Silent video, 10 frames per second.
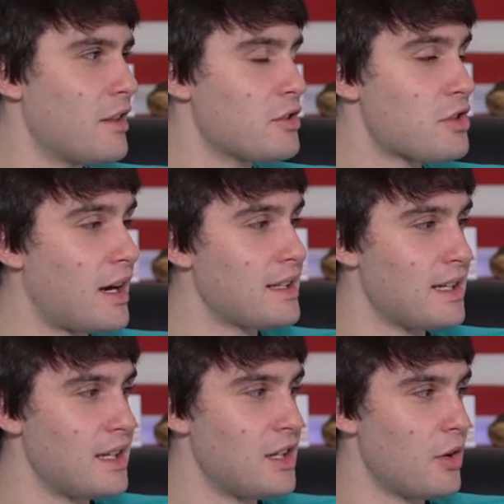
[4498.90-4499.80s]
They're trying to
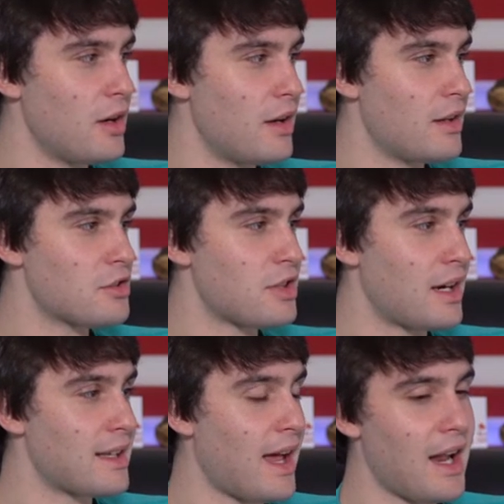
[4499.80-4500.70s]
get into it. They're trying to
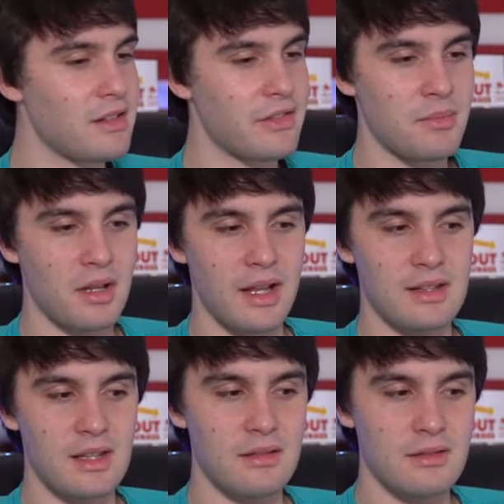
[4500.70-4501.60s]
get out of it, but like
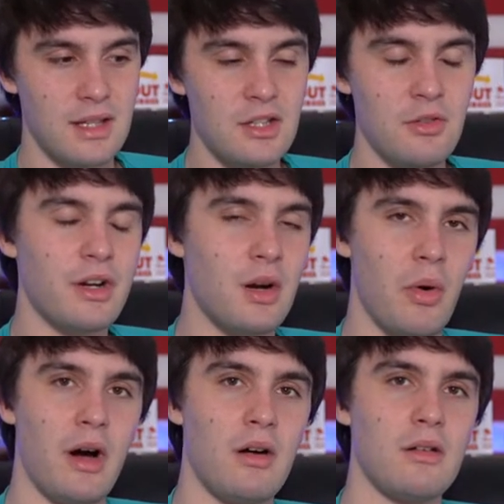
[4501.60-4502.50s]
they do very
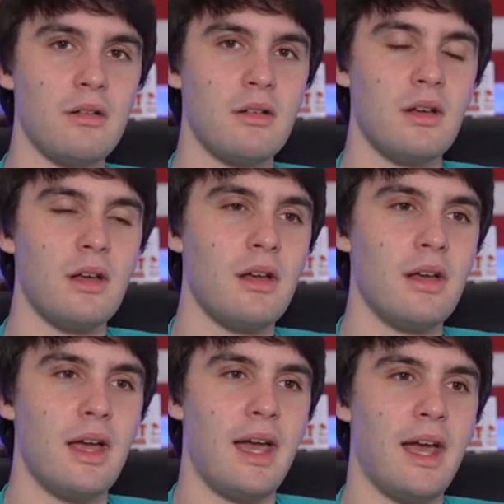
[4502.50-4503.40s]
well.
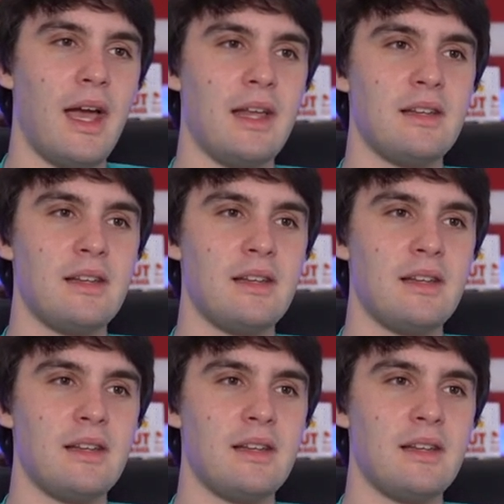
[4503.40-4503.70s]
And uh-huh.